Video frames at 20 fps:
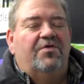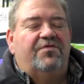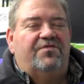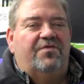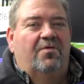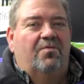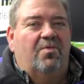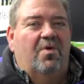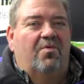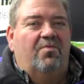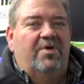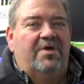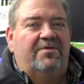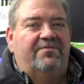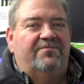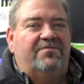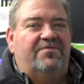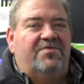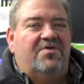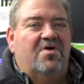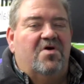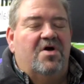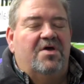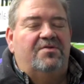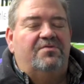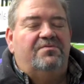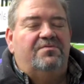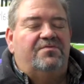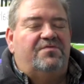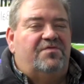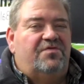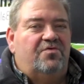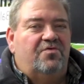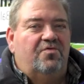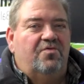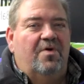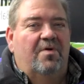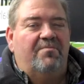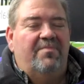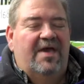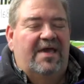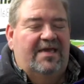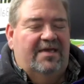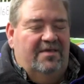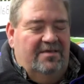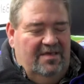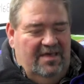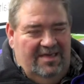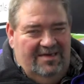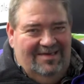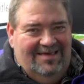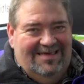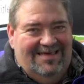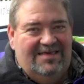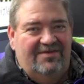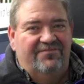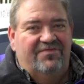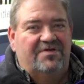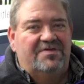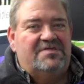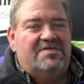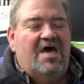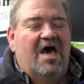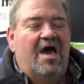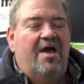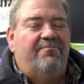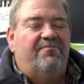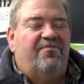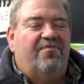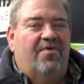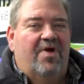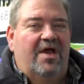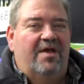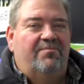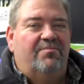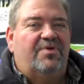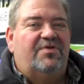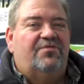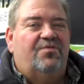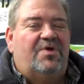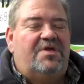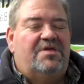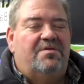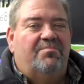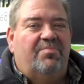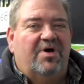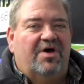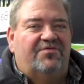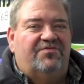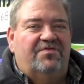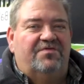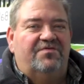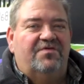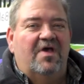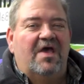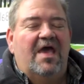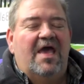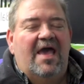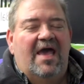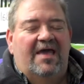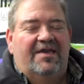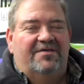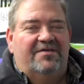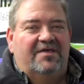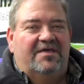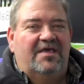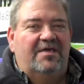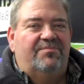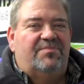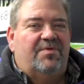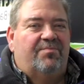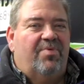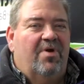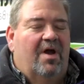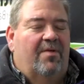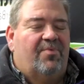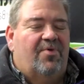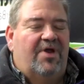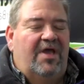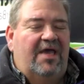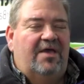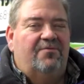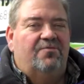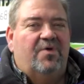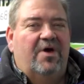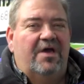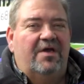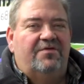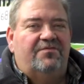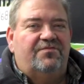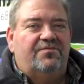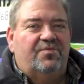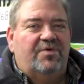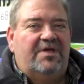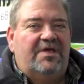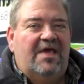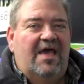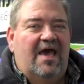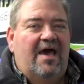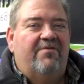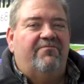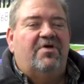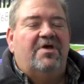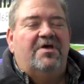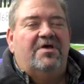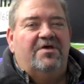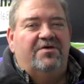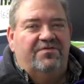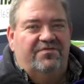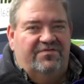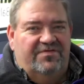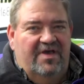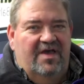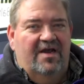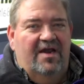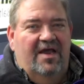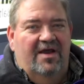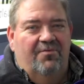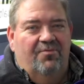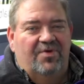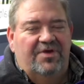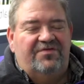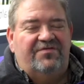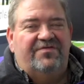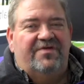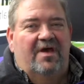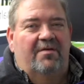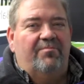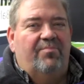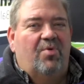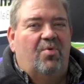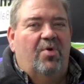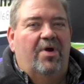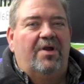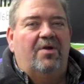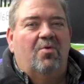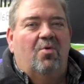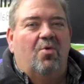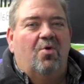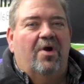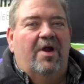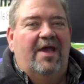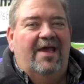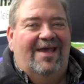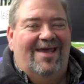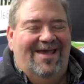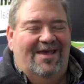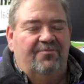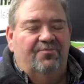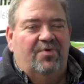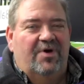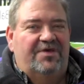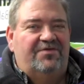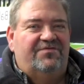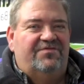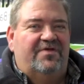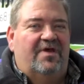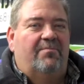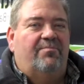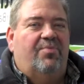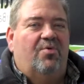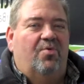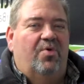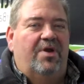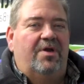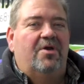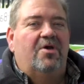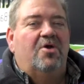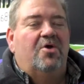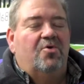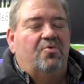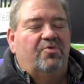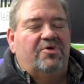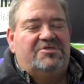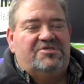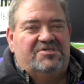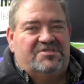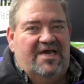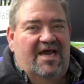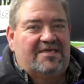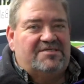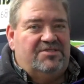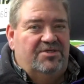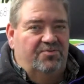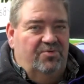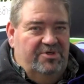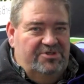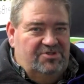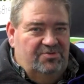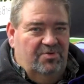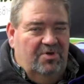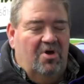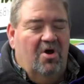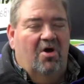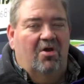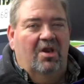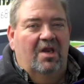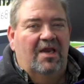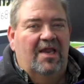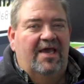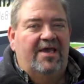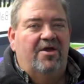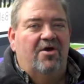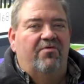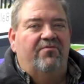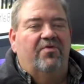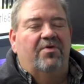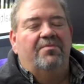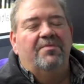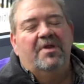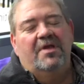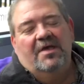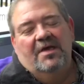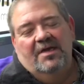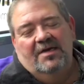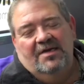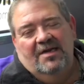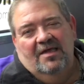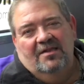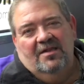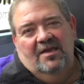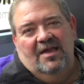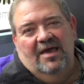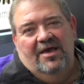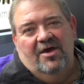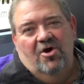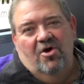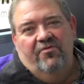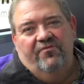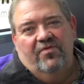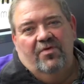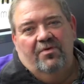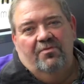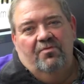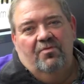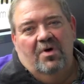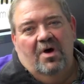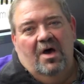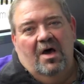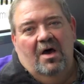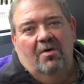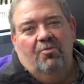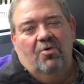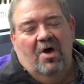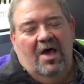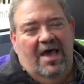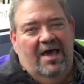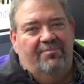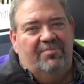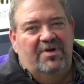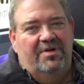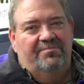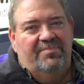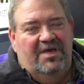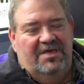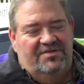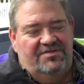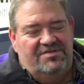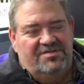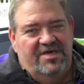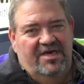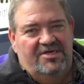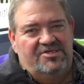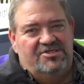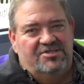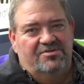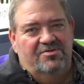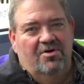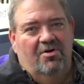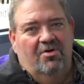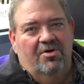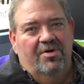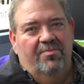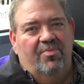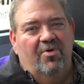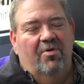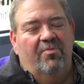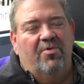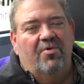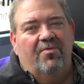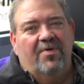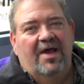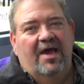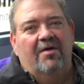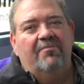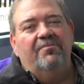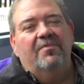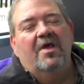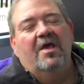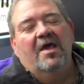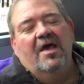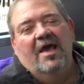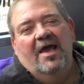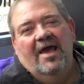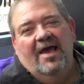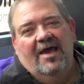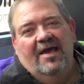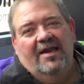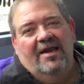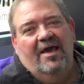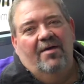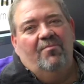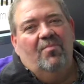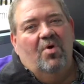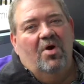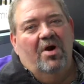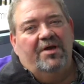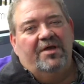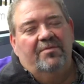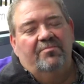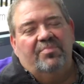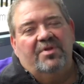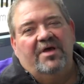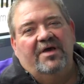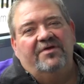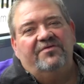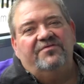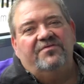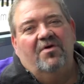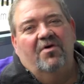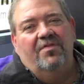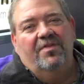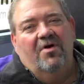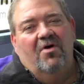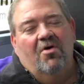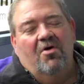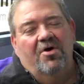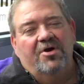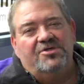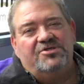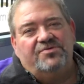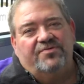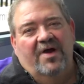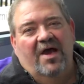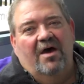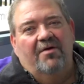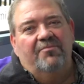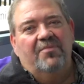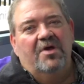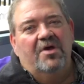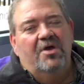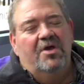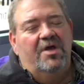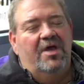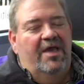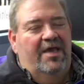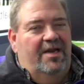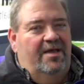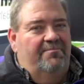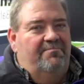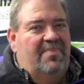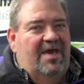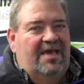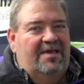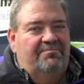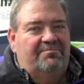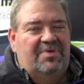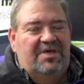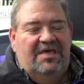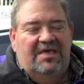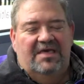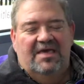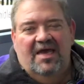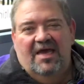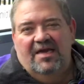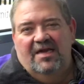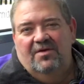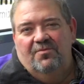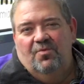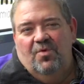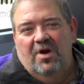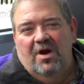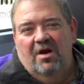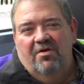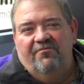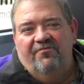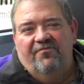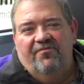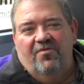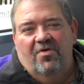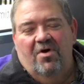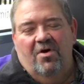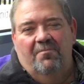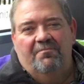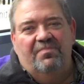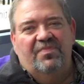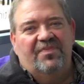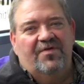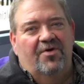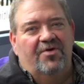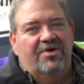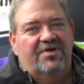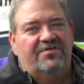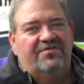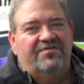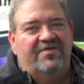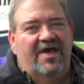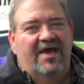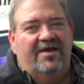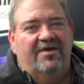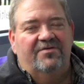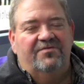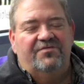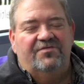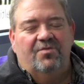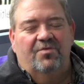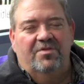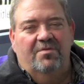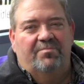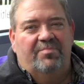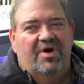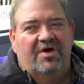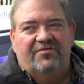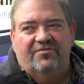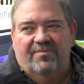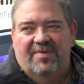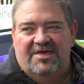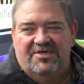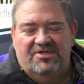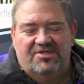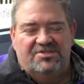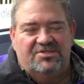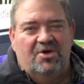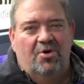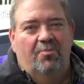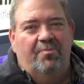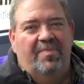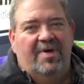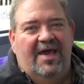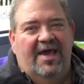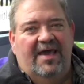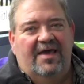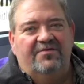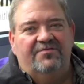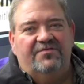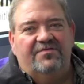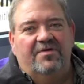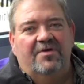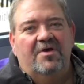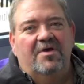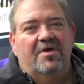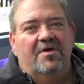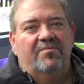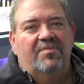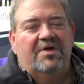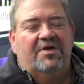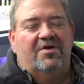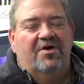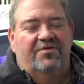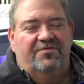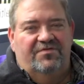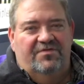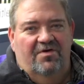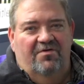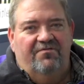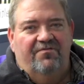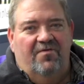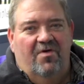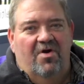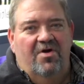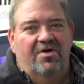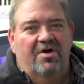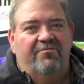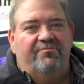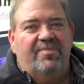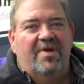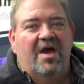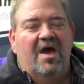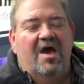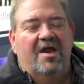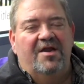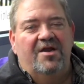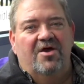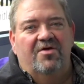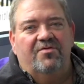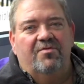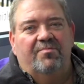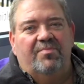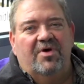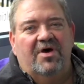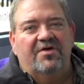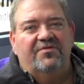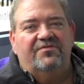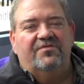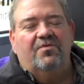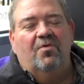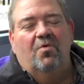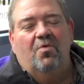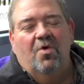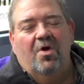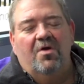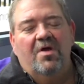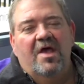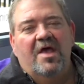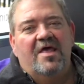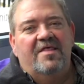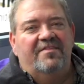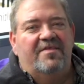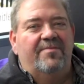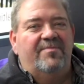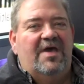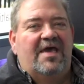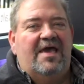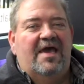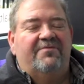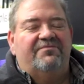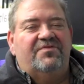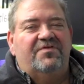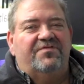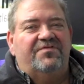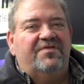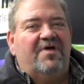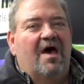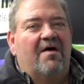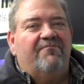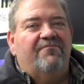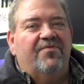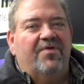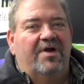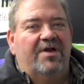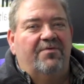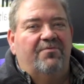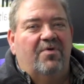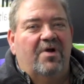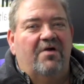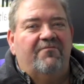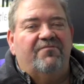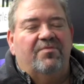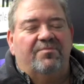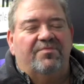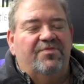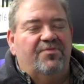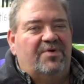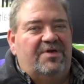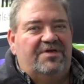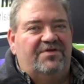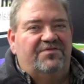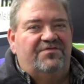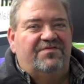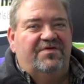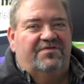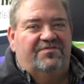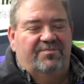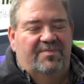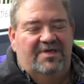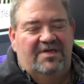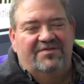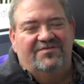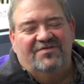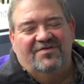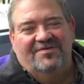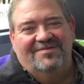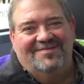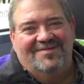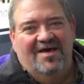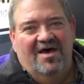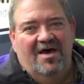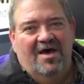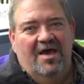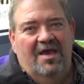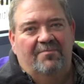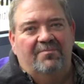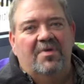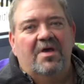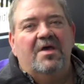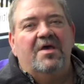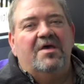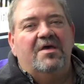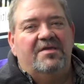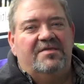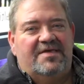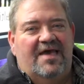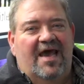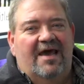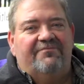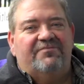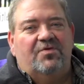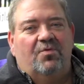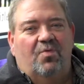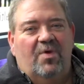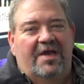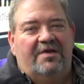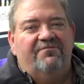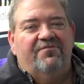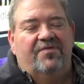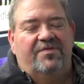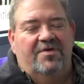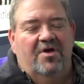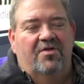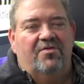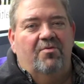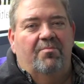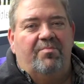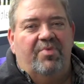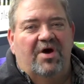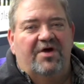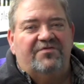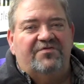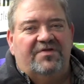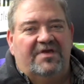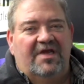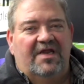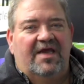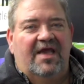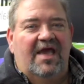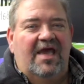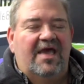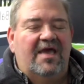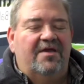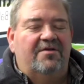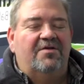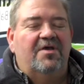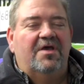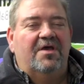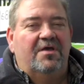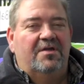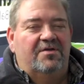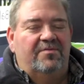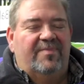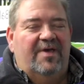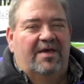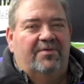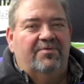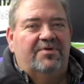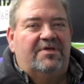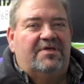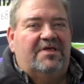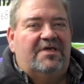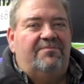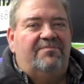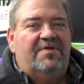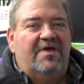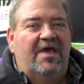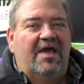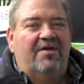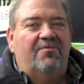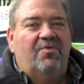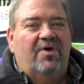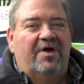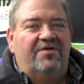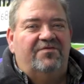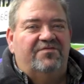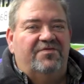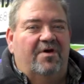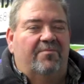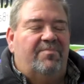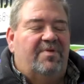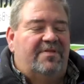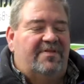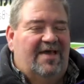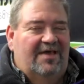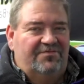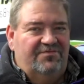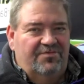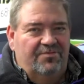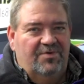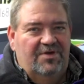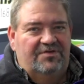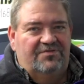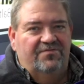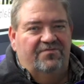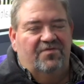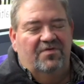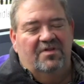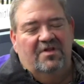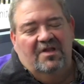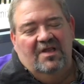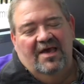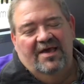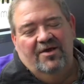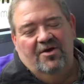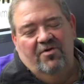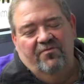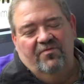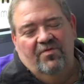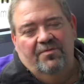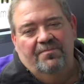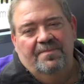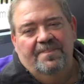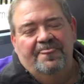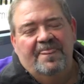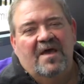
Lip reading: So what we have done to make an even time frame between the buses and to keep the proper headways, we have set a reset point or a headway set point, which is actually what you would call a layover. Now the layover will happen at Penn Station on the purple route and at Marketplace on the orange route. And it may be anywhere from 30 seconds, or the bus may just go past because they're far enough behind the other bus, or they may have to stop for anywhere from 3 to 6 minutes at a time to have to wait for the other bus to get ahead to be able to keep the headways up, and that's the reason for the layover.